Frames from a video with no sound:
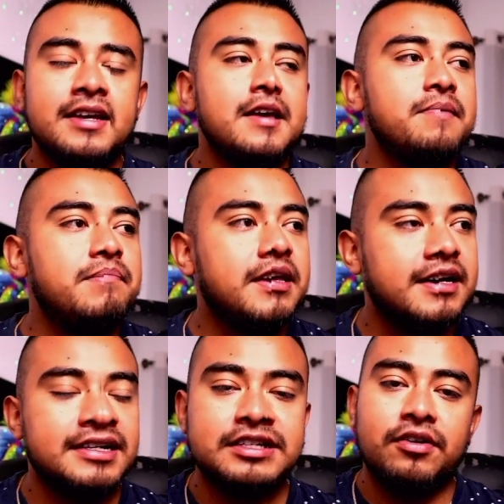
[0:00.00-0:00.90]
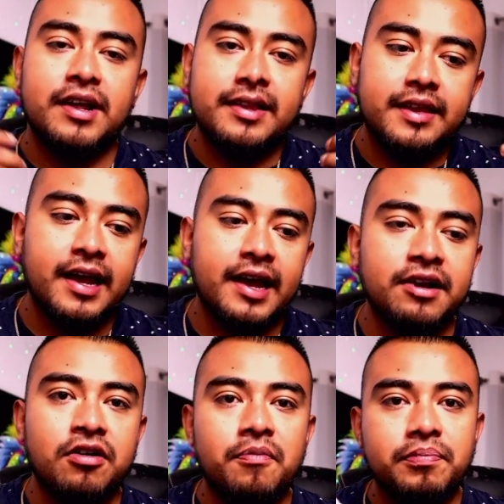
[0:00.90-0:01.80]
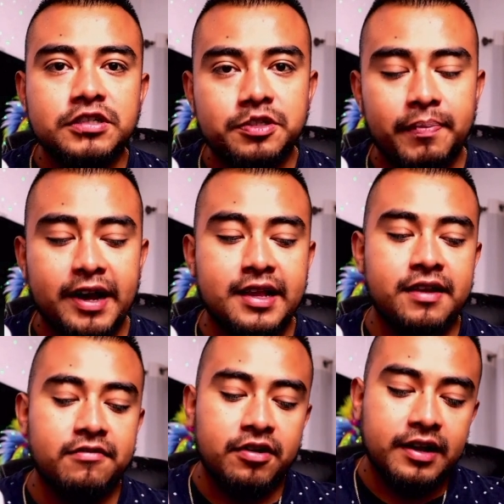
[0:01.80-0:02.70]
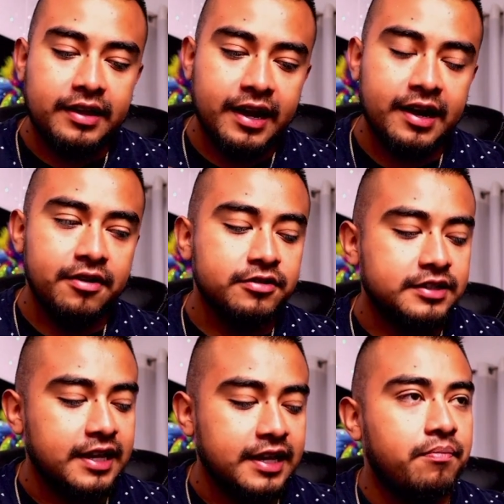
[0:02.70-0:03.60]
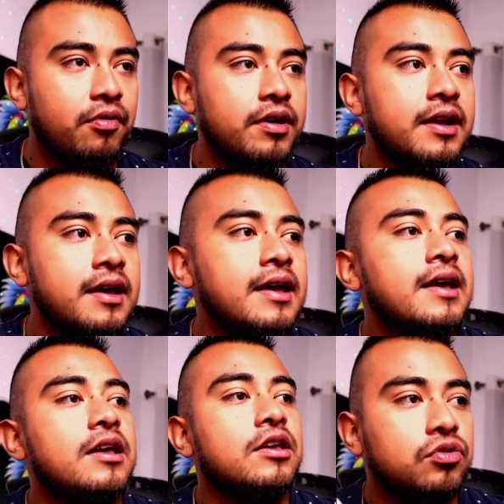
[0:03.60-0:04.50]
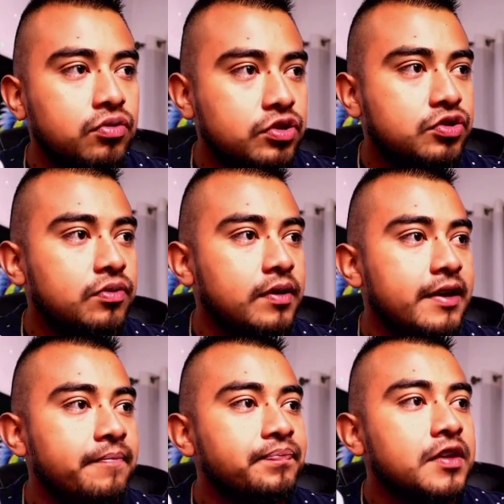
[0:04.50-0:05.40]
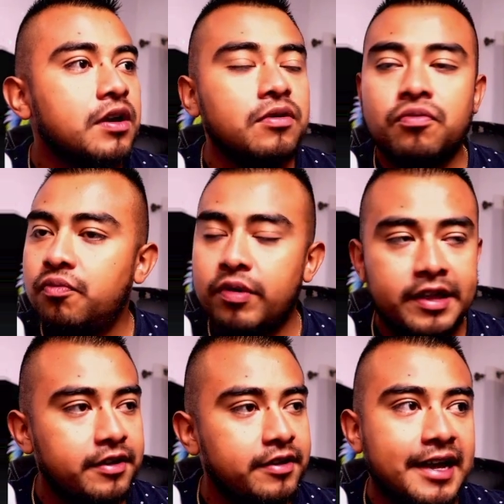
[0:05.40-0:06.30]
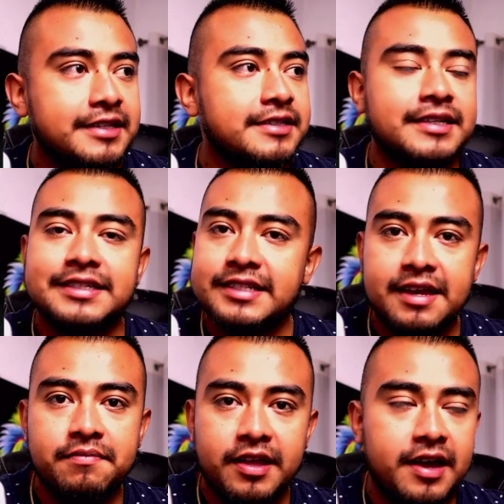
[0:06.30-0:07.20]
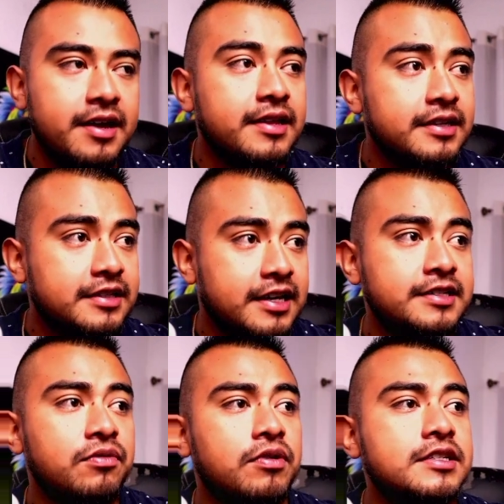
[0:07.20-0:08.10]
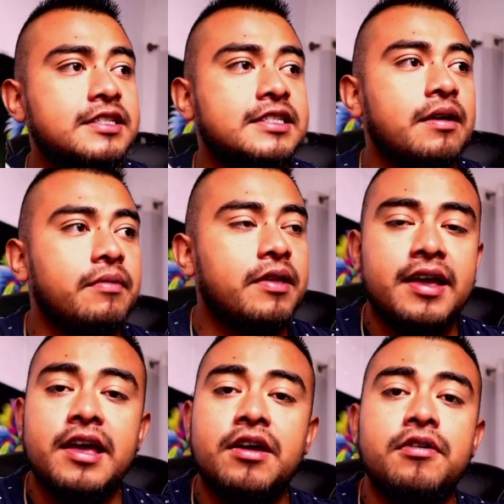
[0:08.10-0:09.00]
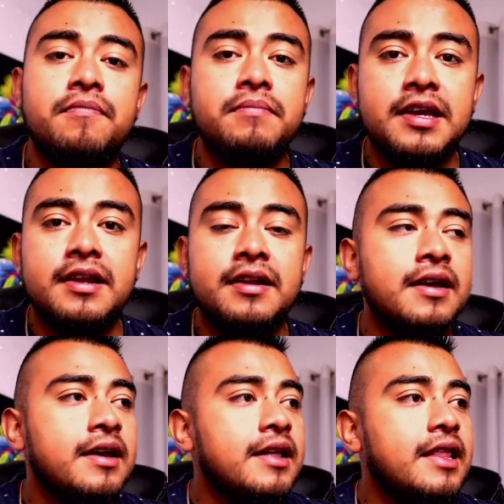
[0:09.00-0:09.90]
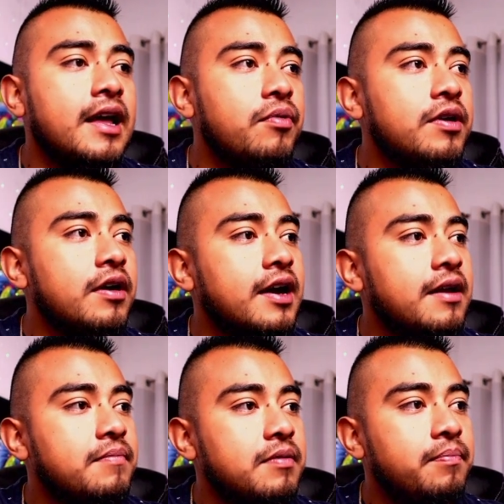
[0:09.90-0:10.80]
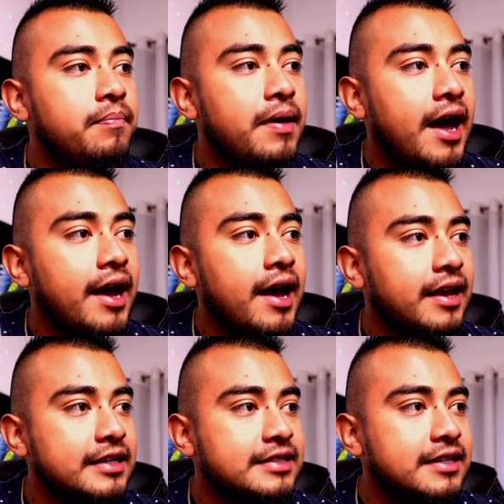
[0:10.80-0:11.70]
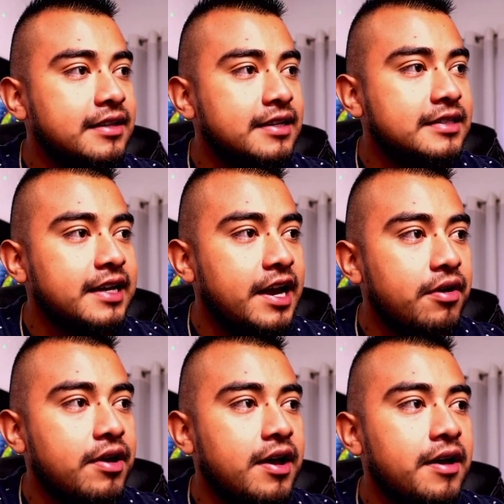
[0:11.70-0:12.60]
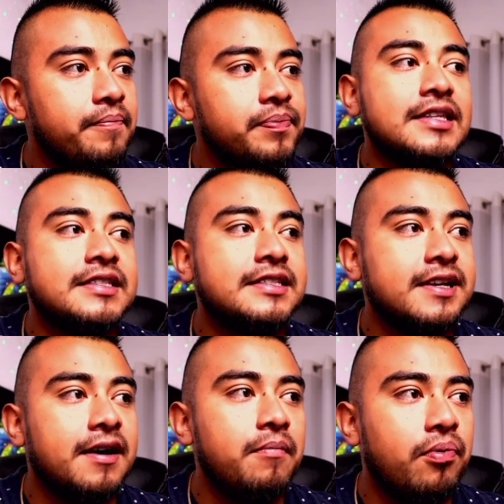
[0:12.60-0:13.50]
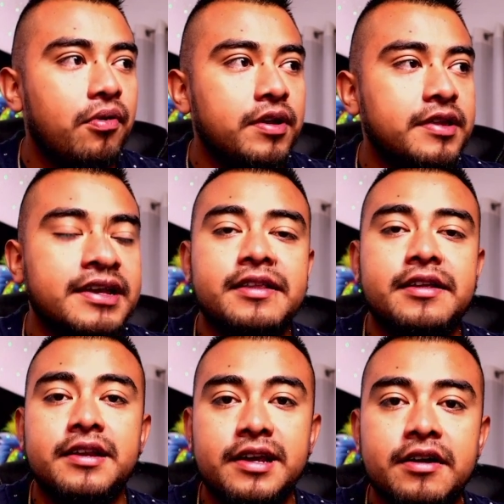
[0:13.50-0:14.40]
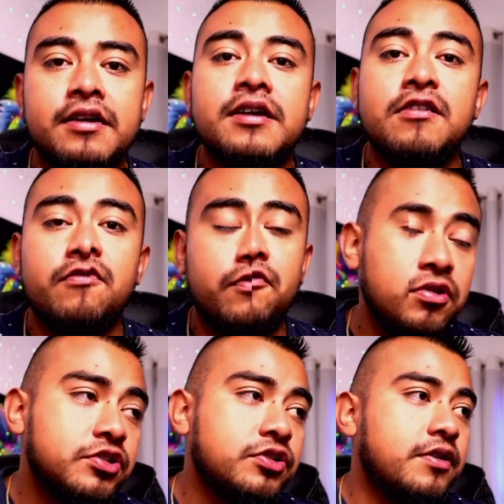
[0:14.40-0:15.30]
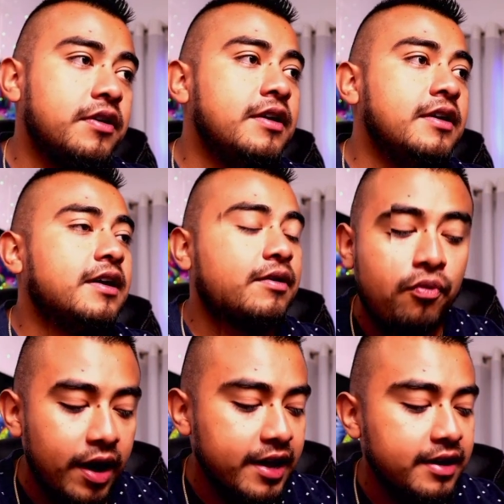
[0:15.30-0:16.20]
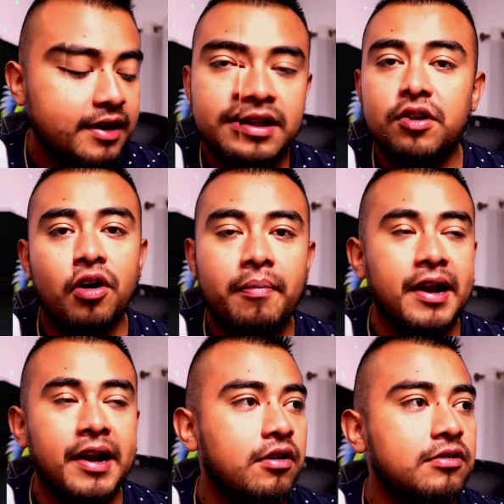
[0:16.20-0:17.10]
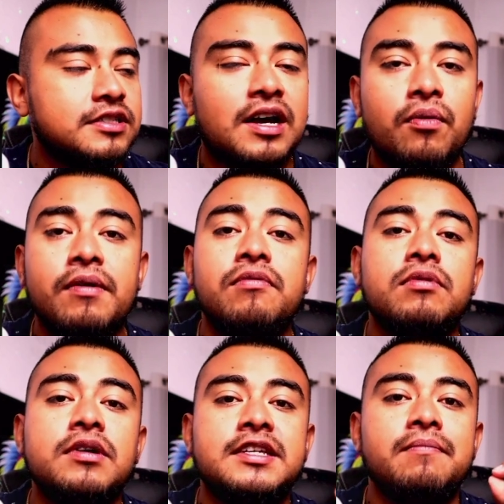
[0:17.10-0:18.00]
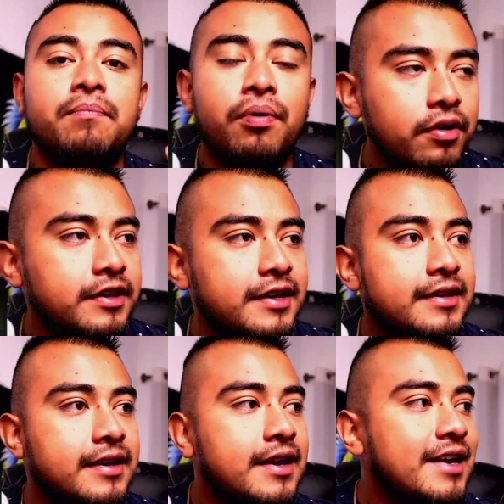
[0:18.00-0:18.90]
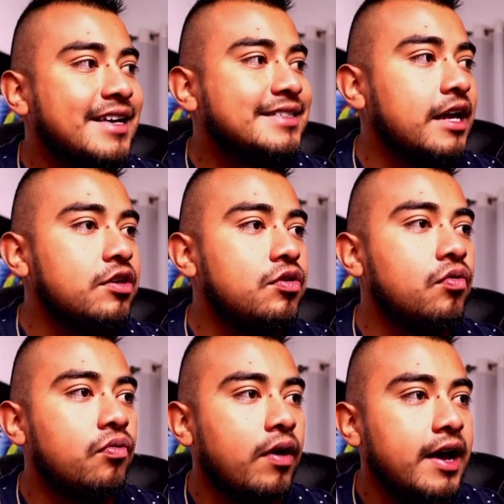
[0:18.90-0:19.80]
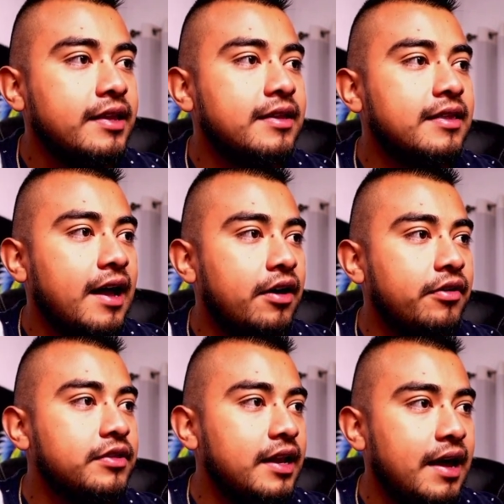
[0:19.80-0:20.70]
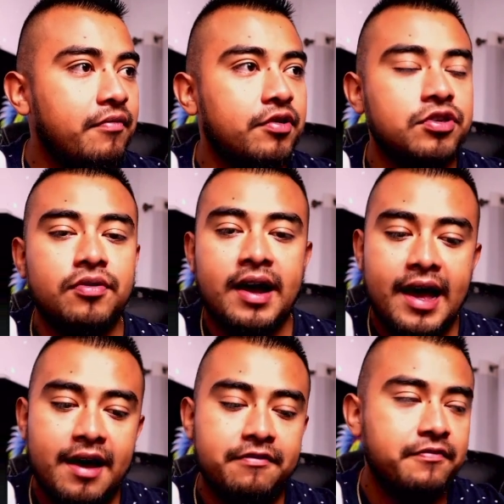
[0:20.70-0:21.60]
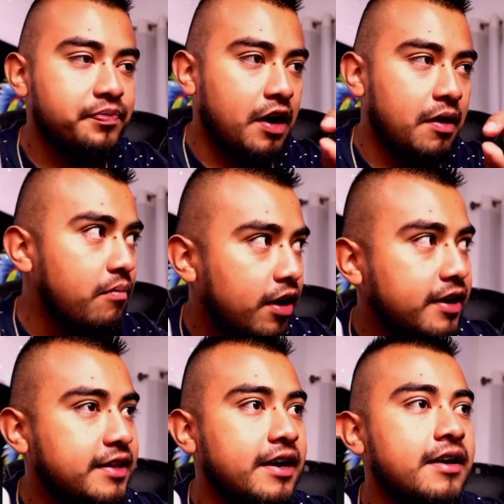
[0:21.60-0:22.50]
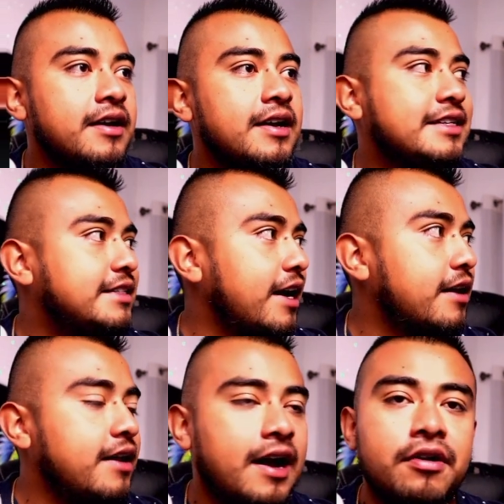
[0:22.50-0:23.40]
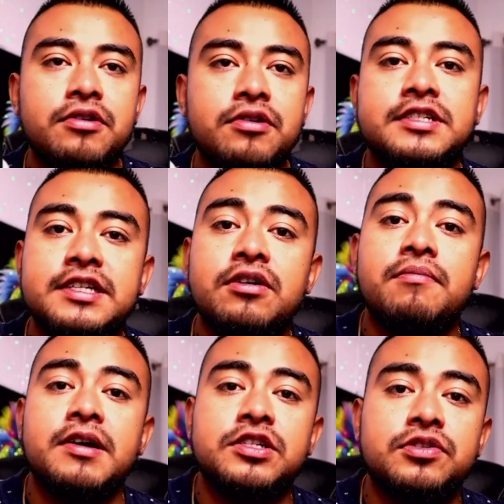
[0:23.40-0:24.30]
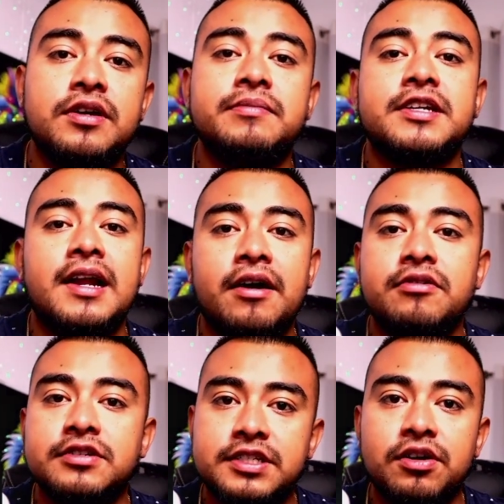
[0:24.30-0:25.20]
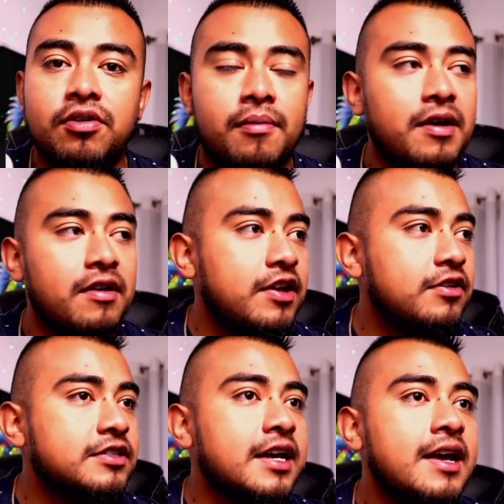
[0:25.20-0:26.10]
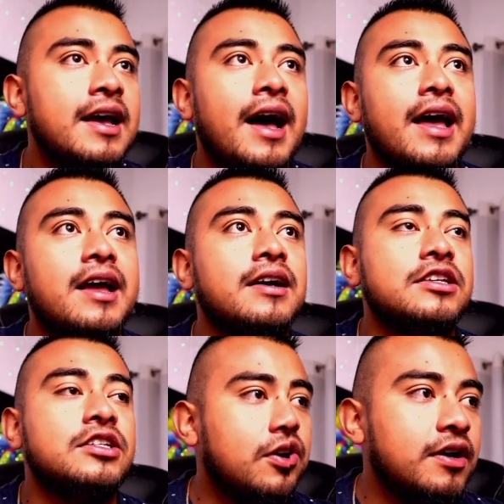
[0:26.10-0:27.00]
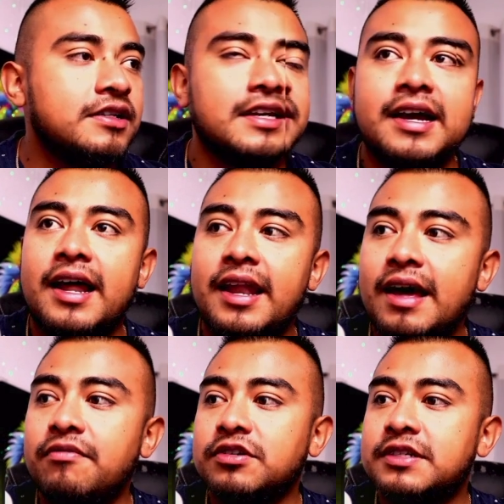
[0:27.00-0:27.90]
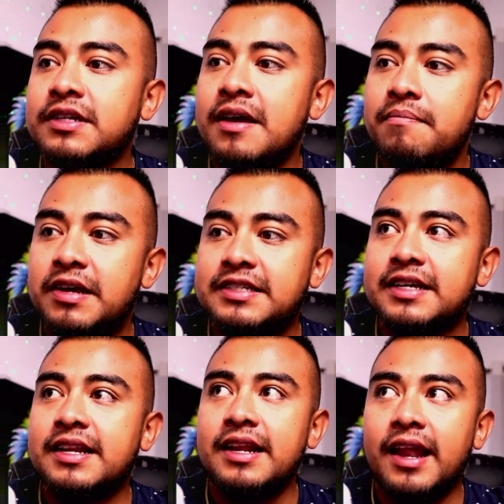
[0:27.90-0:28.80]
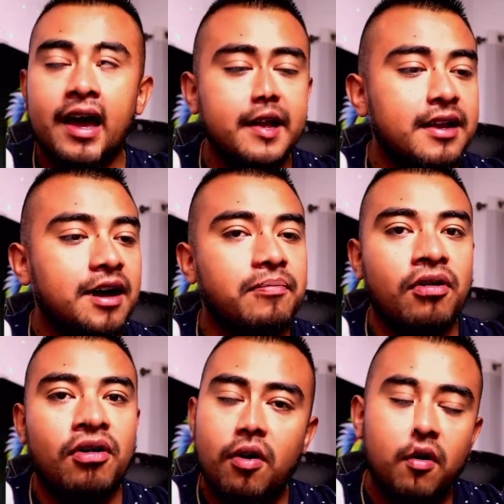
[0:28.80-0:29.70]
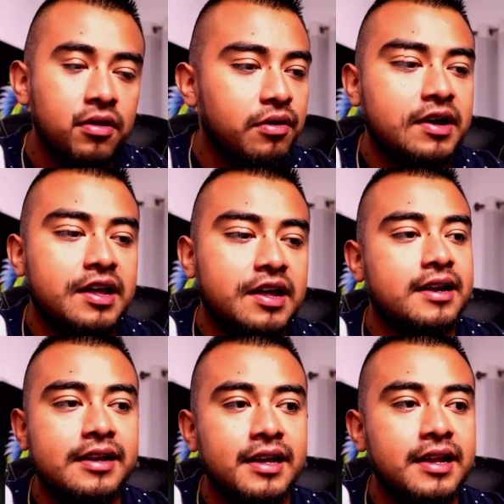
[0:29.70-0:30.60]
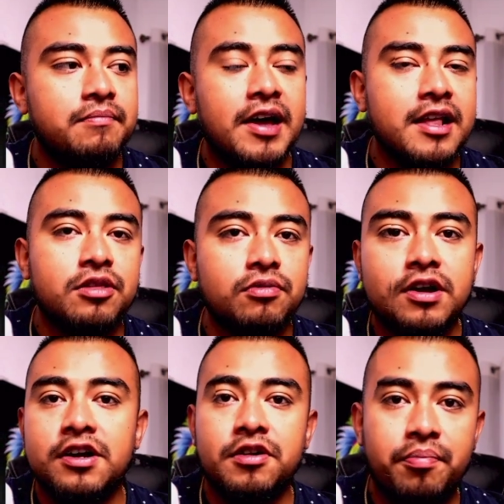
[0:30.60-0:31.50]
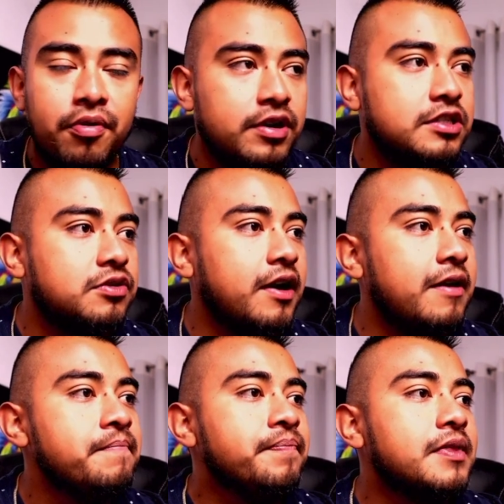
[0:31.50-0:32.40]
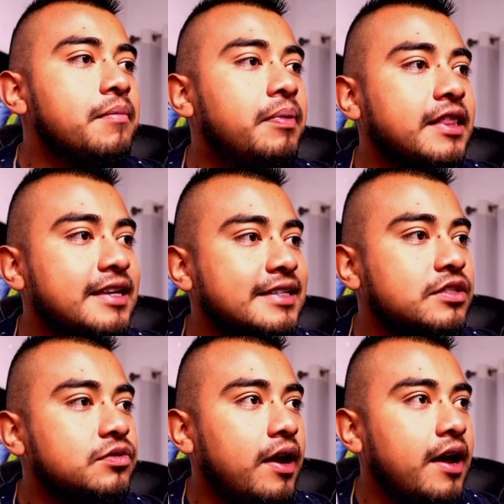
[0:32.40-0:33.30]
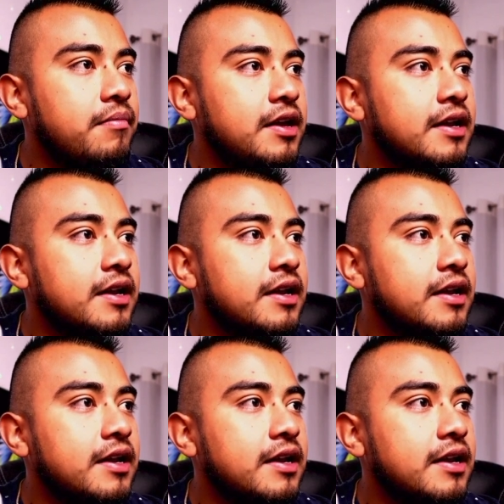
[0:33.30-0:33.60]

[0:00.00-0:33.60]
Because on a technical perspective, on a technical standpoint, usually, whether that's the same day, in this case it was the same day, it could mean that we are going to be back testing this area at some point in the near future. When? Nobody knows. However, what's important is that you write down the level. You have a mark there, exactly how you'll see on my streams and how you'll see on all my videos. I got charts, I got levels basically lined up all the way, like leading back 300 points, right? But this is what I mean.